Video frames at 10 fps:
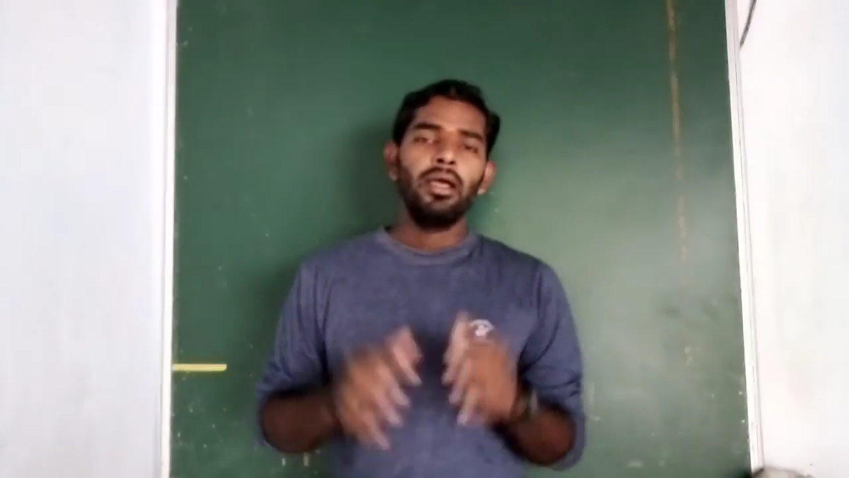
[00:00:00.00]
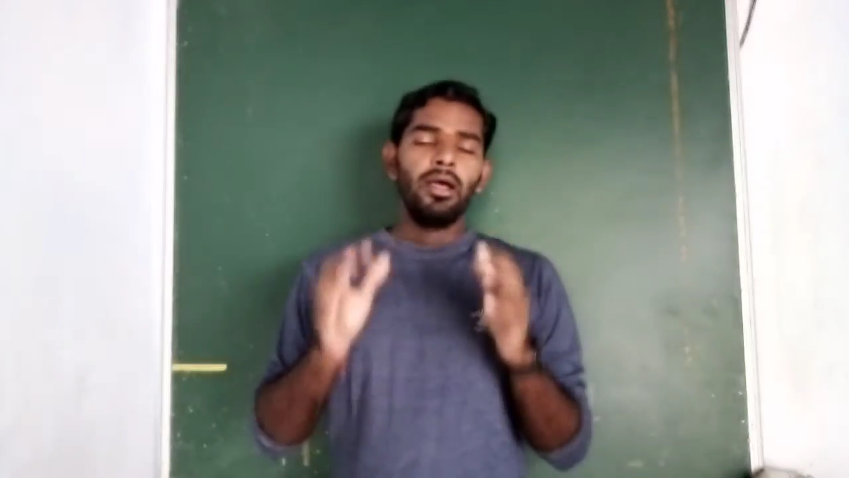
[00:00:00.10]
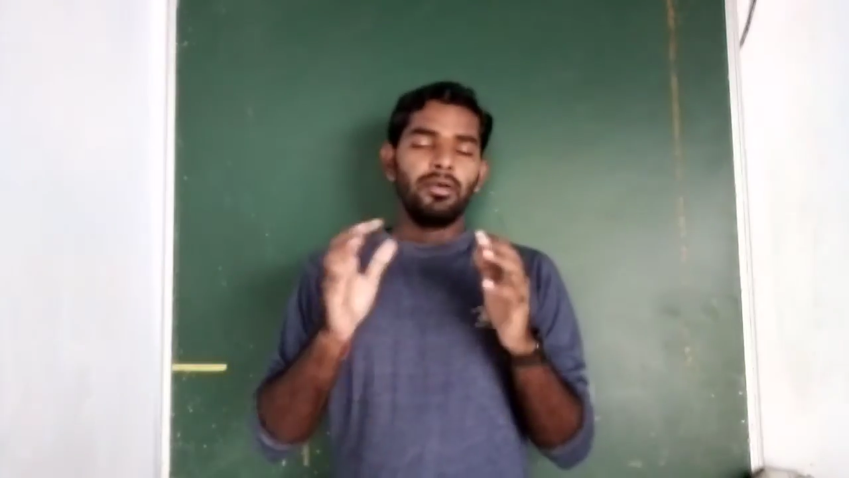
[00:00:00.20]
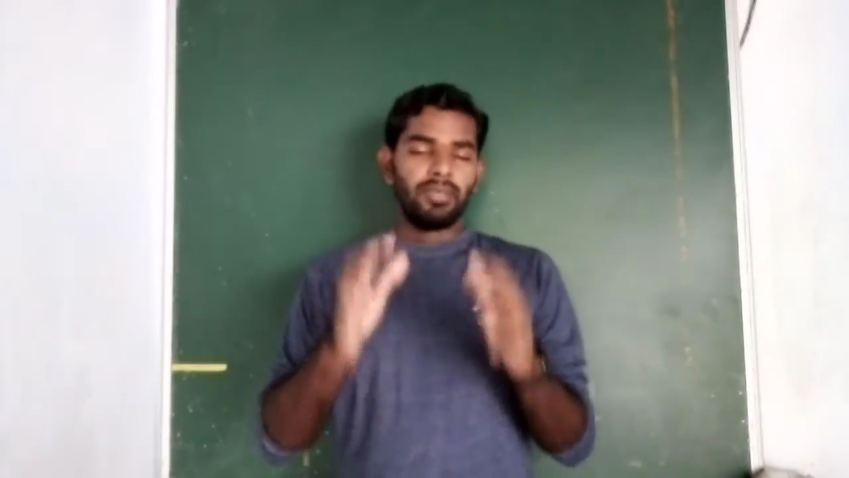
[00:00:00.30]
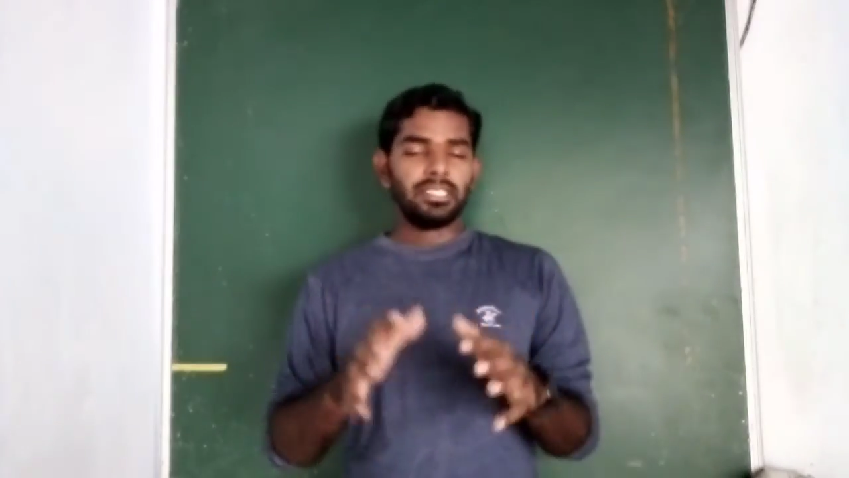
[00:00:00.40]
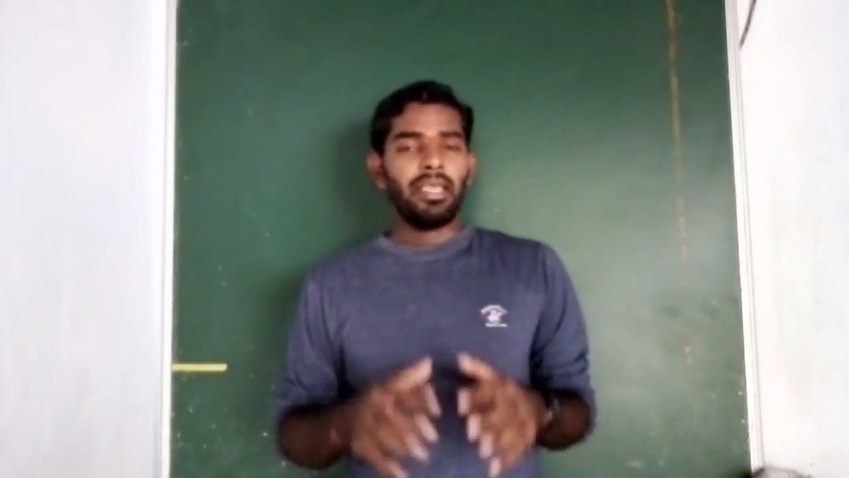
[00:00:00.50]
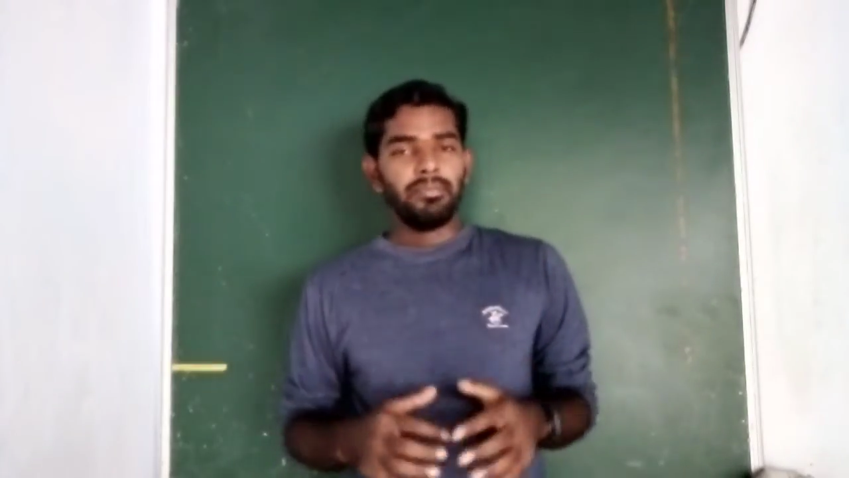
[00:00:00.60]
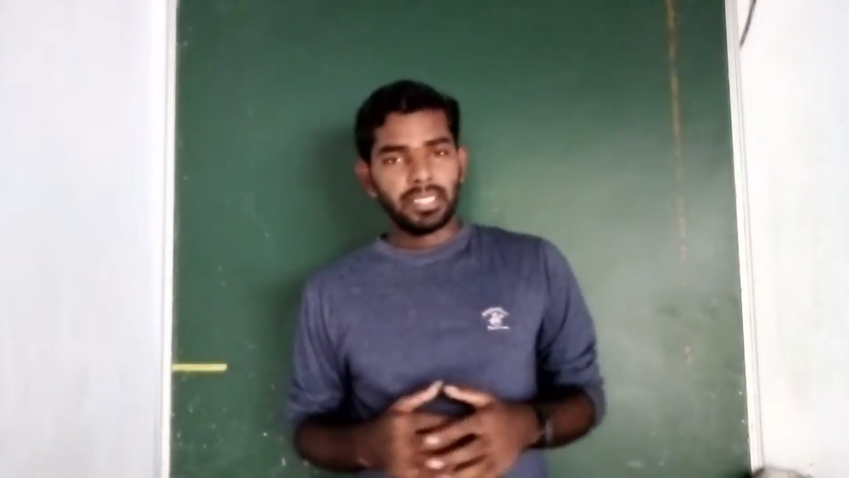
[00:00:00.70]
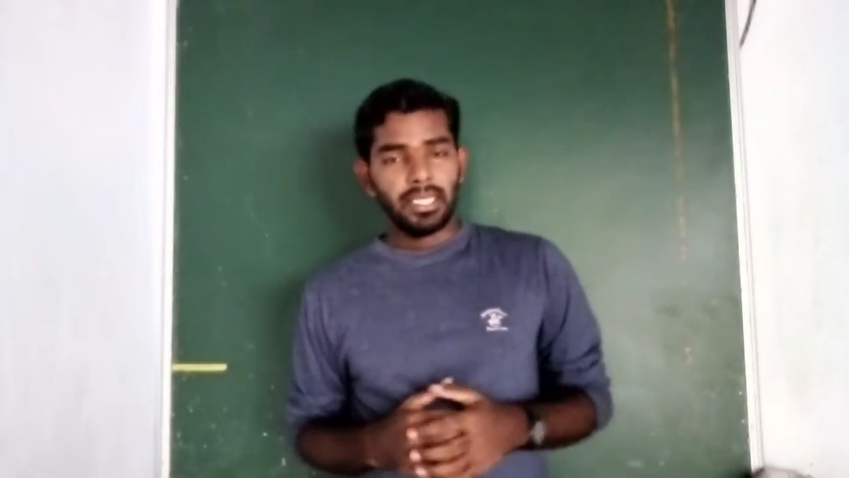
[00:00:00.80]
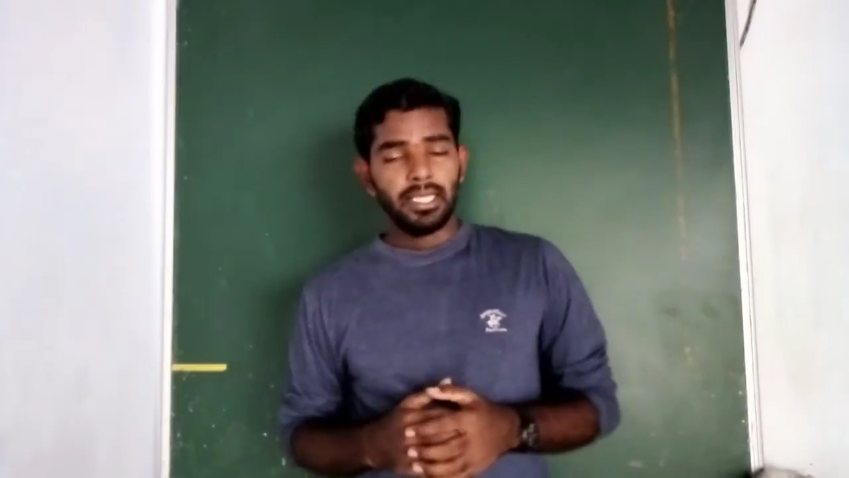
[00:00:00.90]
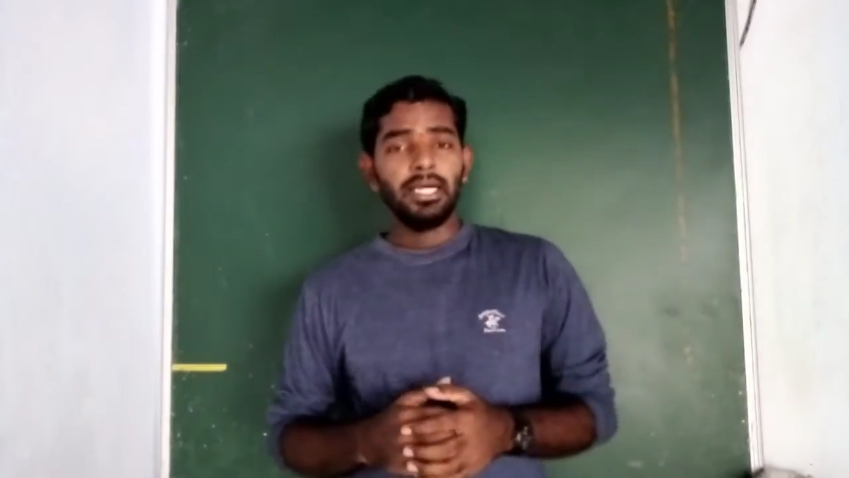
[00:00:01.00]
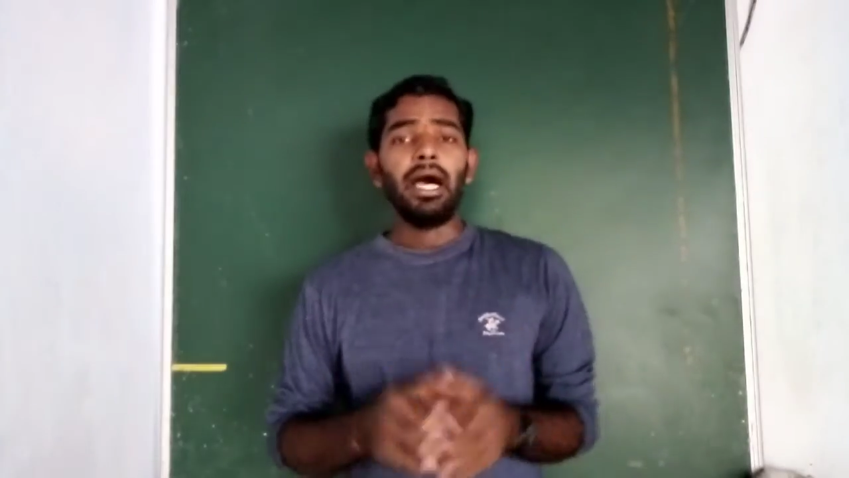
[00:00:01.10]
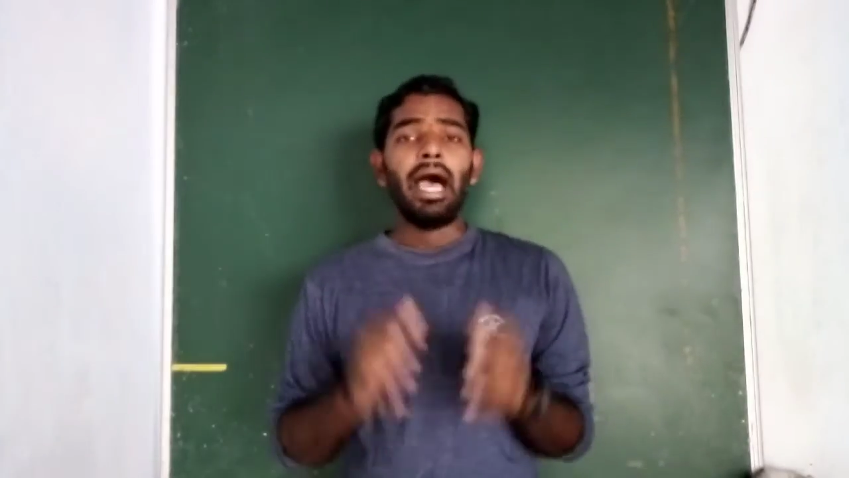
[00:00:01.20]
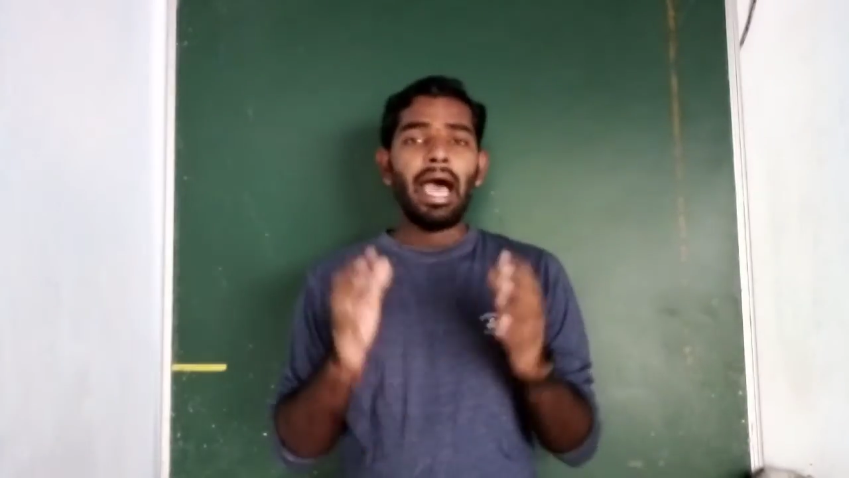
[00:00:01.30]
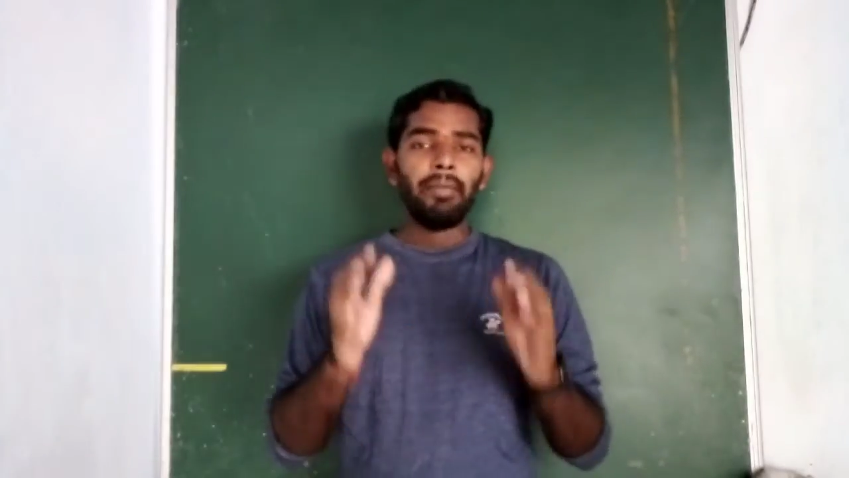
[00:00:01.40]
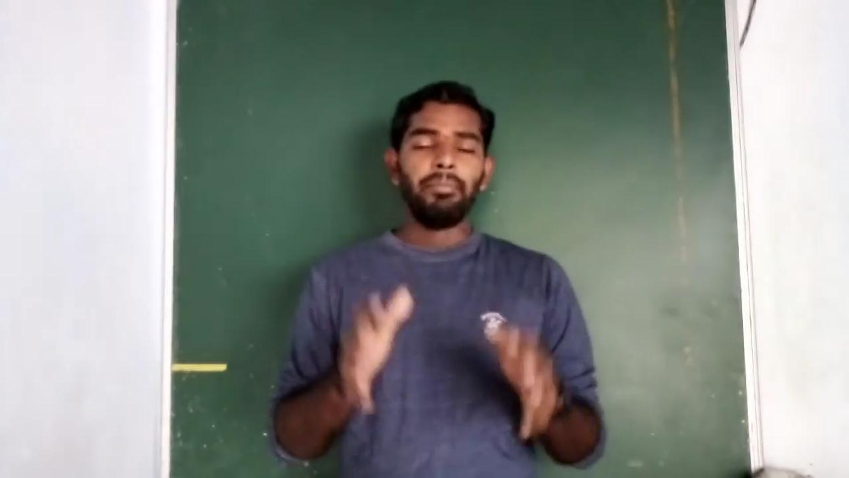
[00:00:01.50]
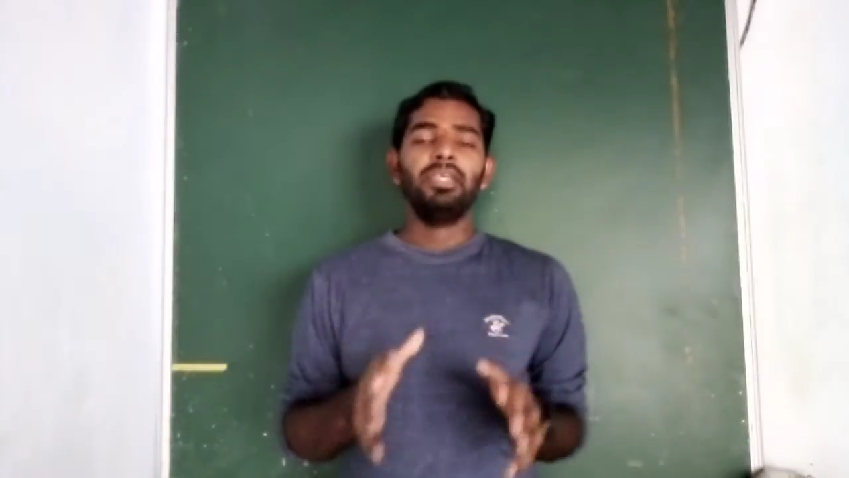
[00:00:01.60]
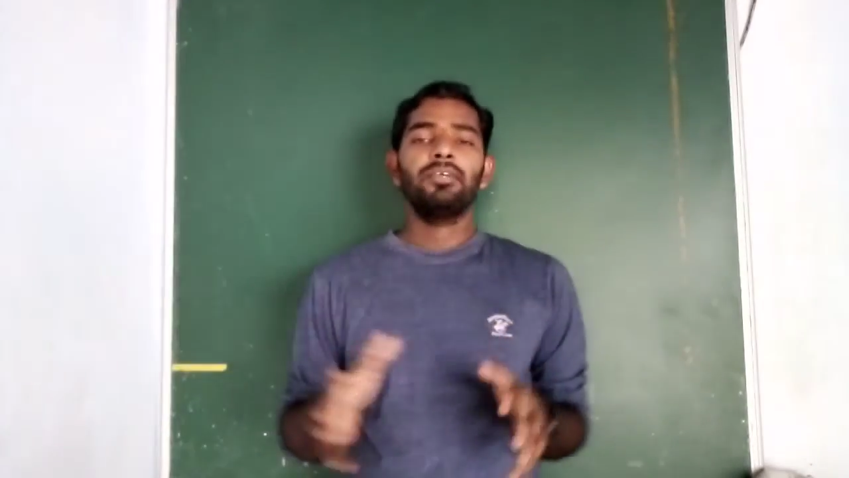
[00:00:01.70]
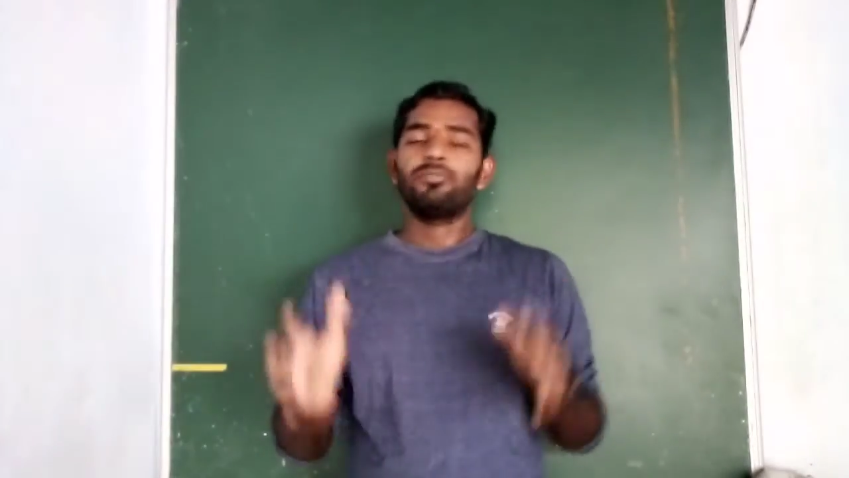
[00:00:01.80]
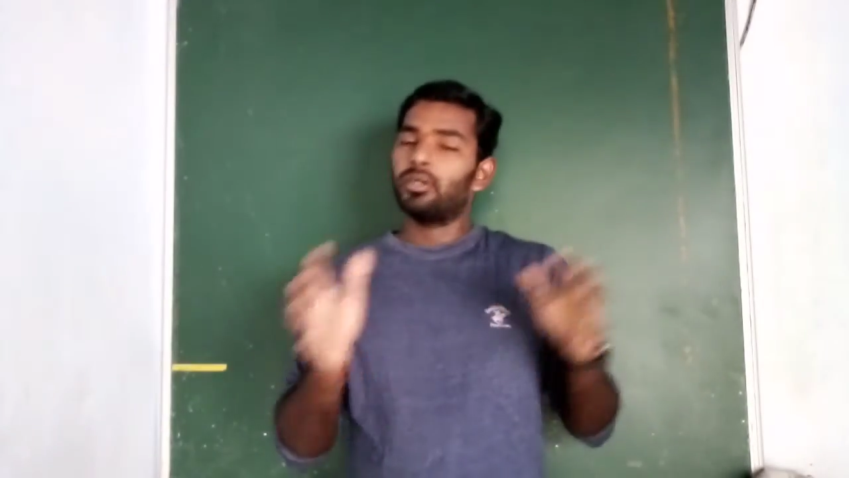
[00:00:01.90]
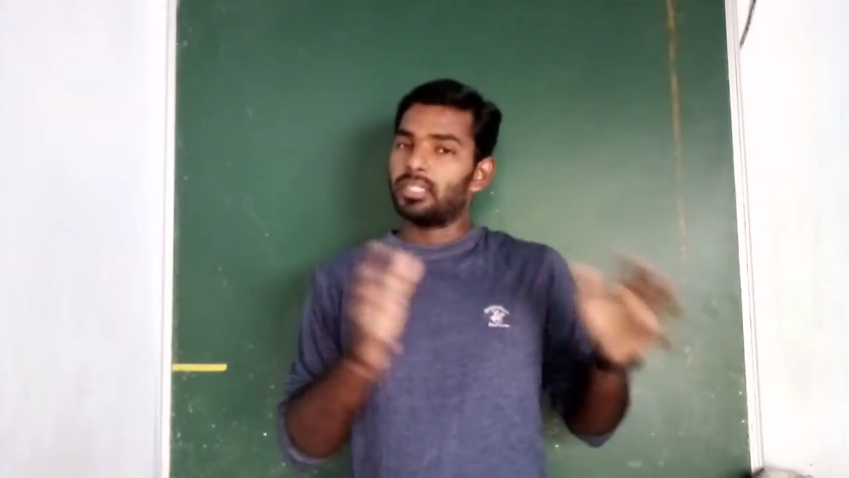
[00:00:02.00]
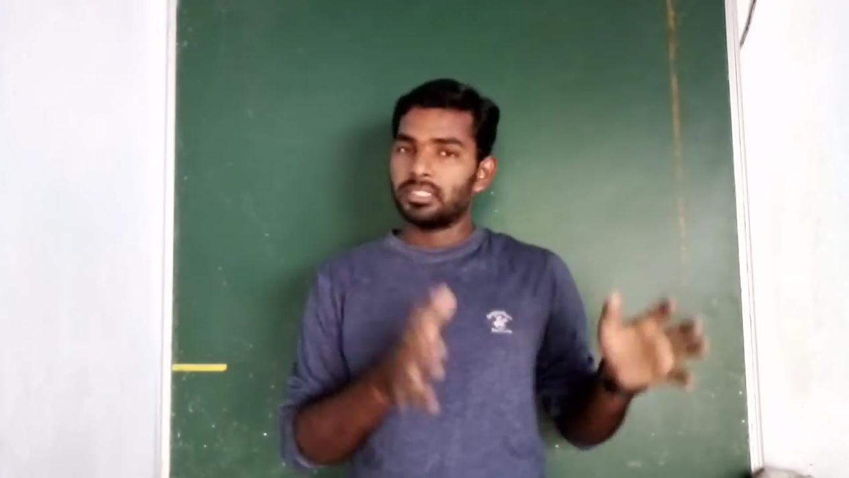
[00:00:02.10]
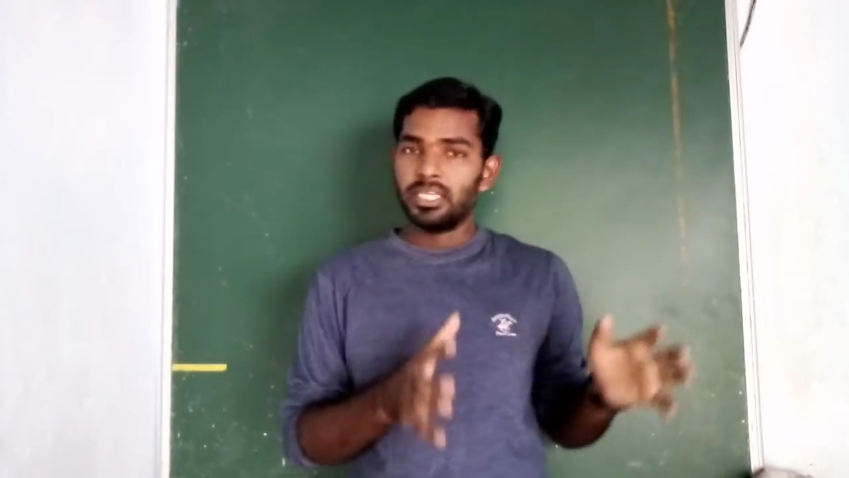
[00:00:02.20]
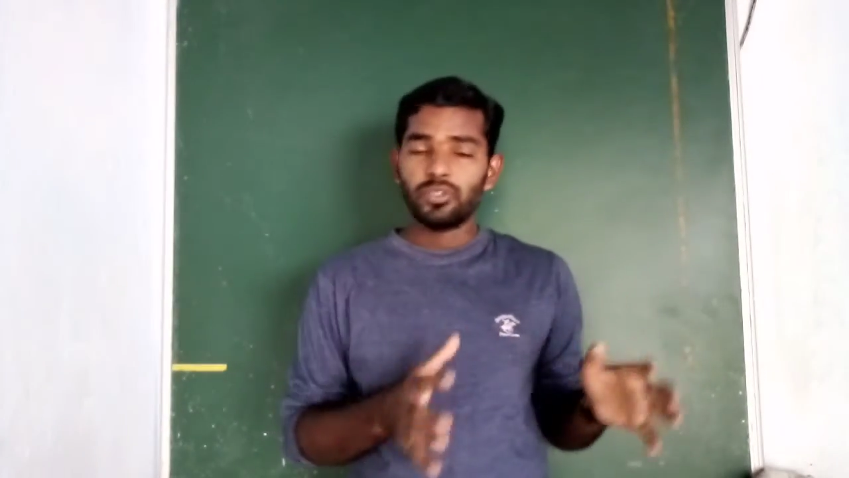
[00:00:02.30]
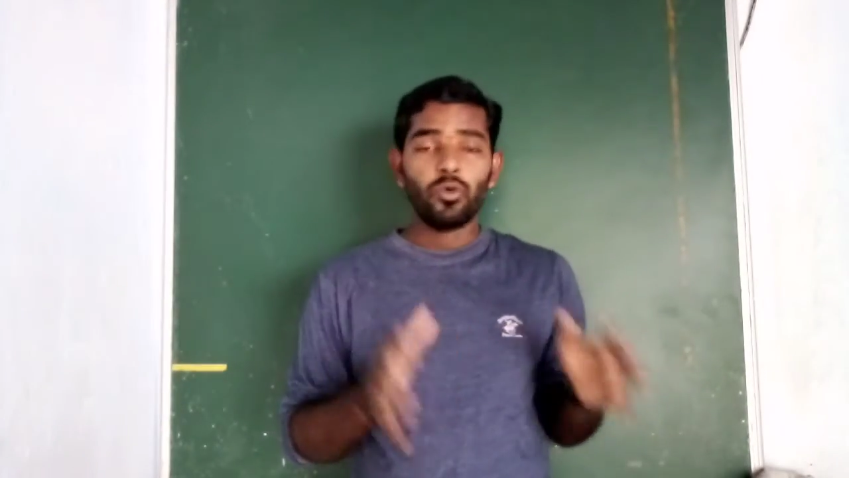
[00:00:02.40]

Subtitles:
firstly I am saying happy Father's Day to